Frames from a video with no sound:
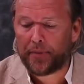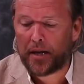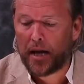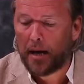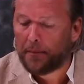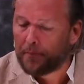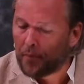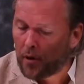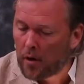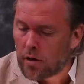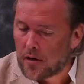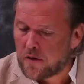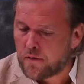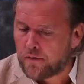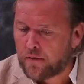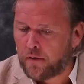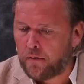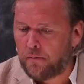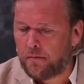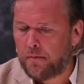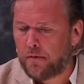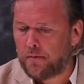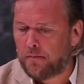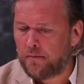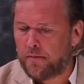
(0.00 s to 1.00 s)
apart
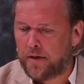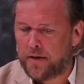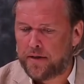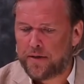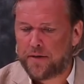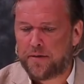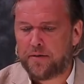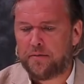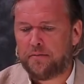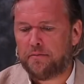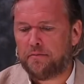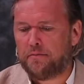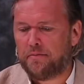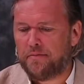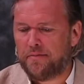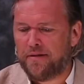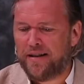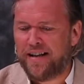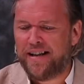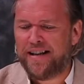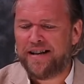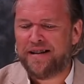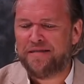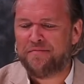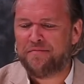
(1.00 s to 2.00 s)
from this
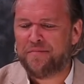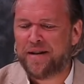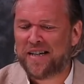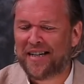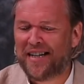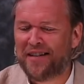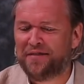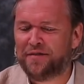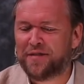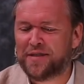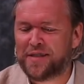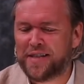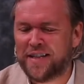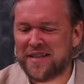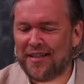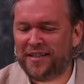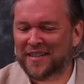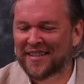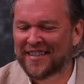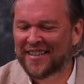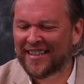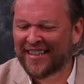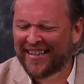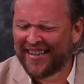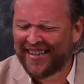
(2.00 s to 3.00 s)

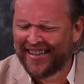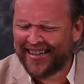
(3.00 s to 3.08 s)
magnificent